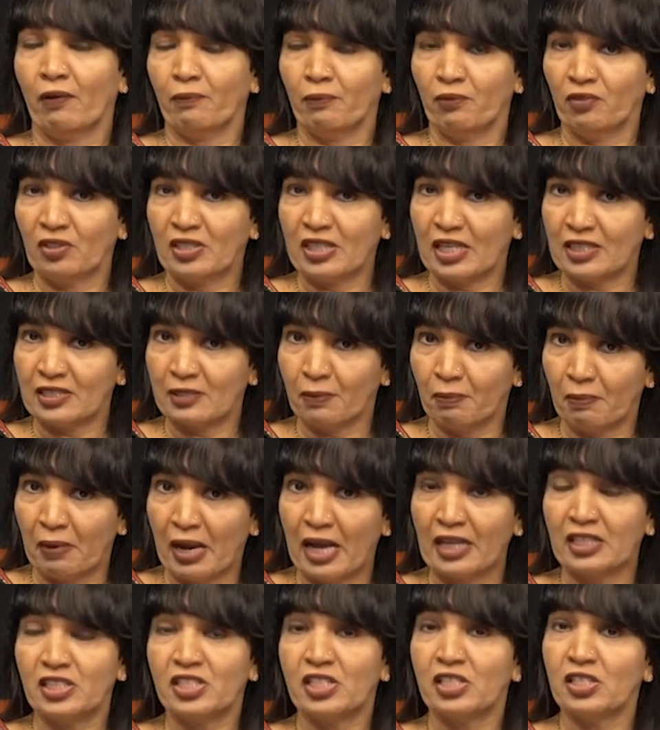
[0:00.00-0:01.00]
which has a
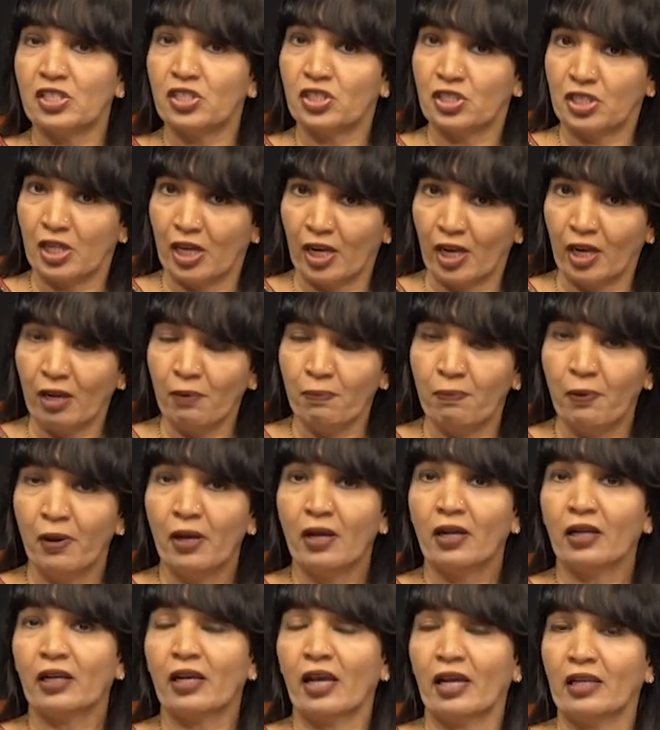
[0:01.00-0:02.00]
matching shape
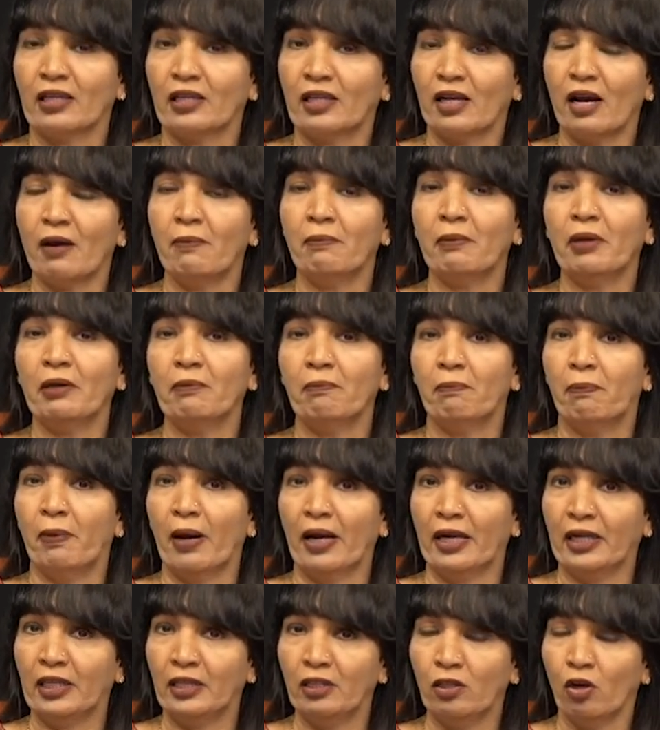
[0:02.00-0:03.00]
can come and
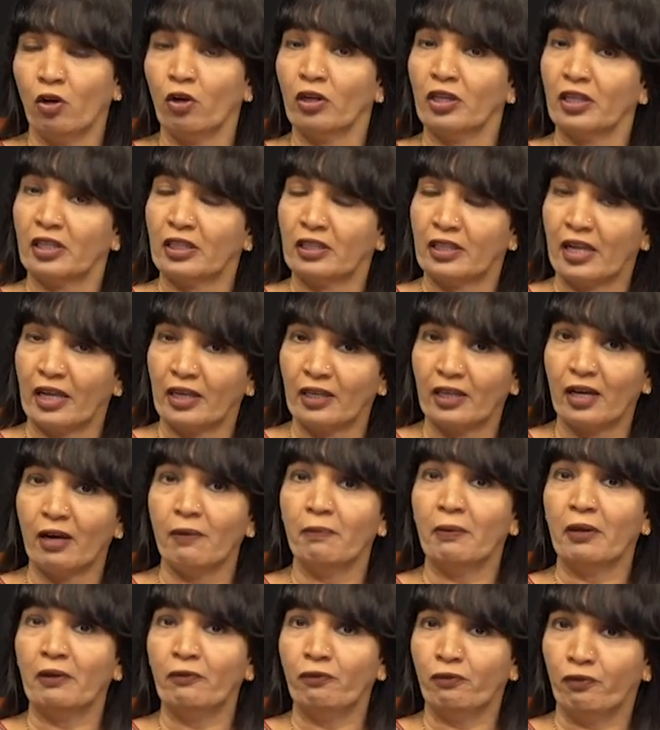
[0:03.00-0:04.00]
bind or it can
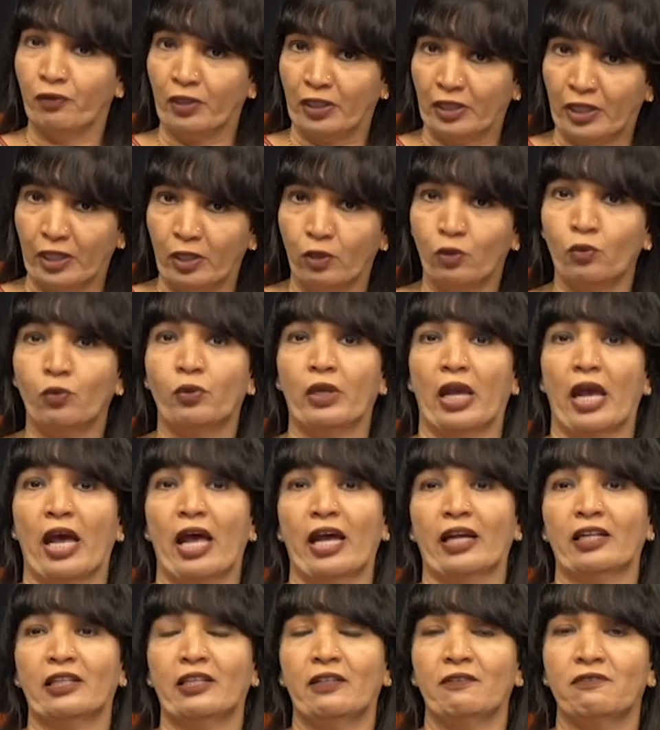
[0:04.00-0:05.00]
come and fit into the
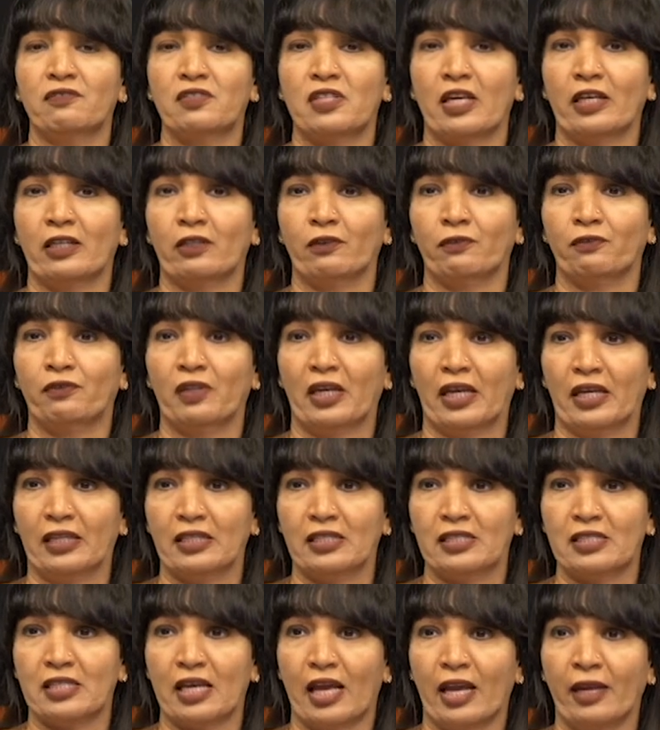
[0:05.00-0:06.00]
active site of the
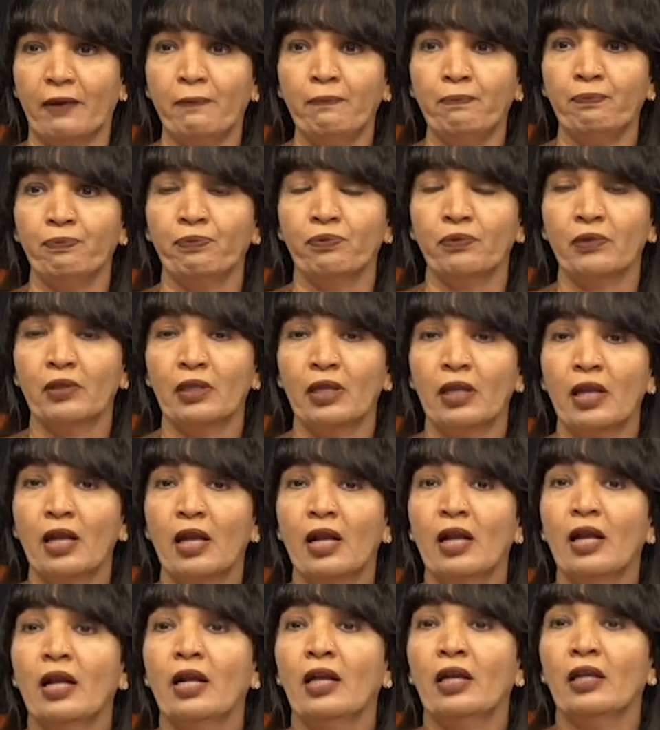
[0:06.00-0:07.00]
enzyme.
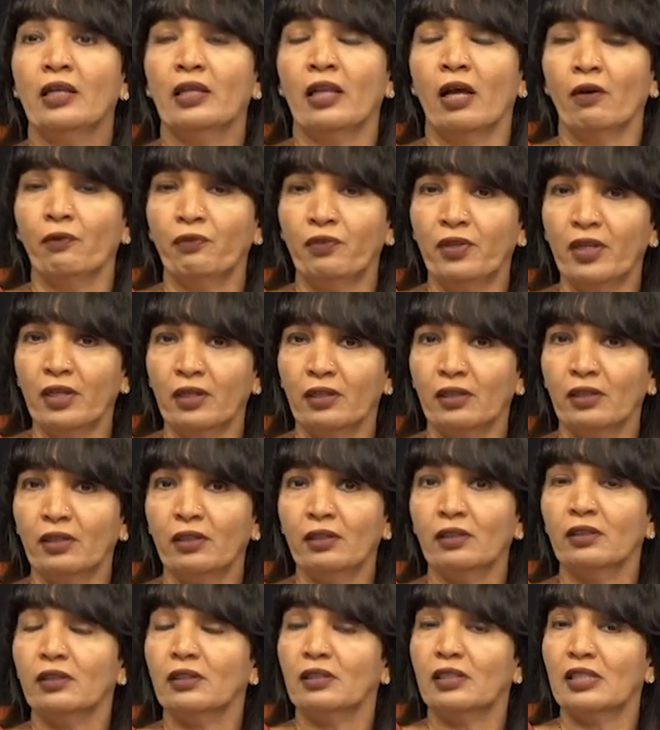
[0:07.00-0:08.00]
Now
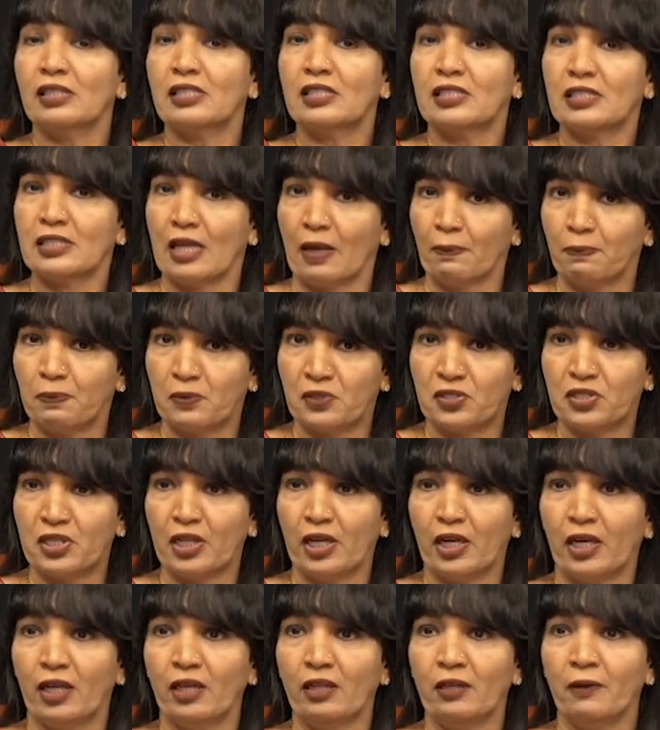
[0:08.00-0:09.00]
here the
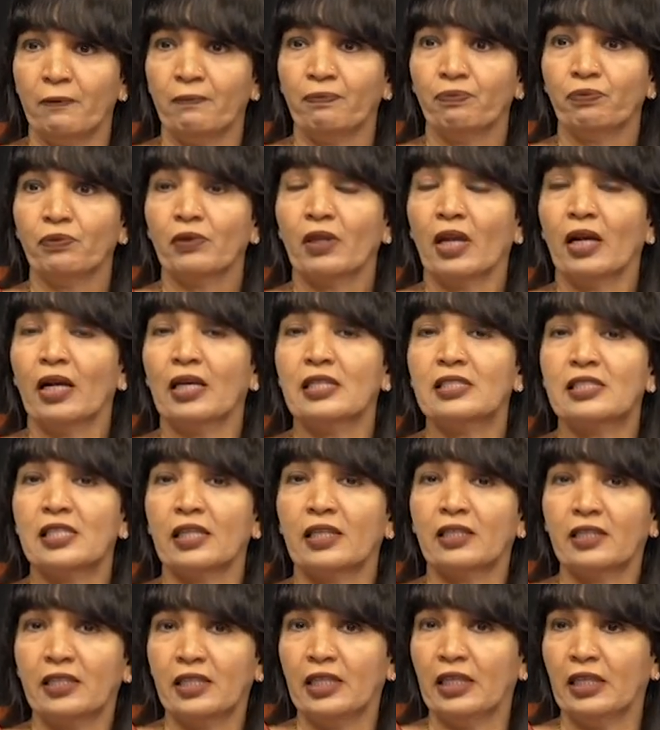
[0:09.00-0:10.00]
substrate is
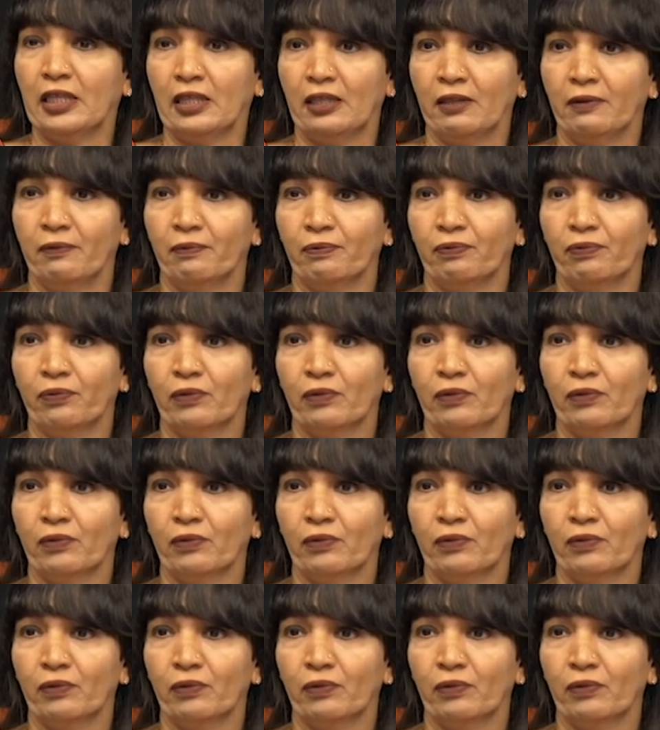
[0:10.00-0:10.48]
a key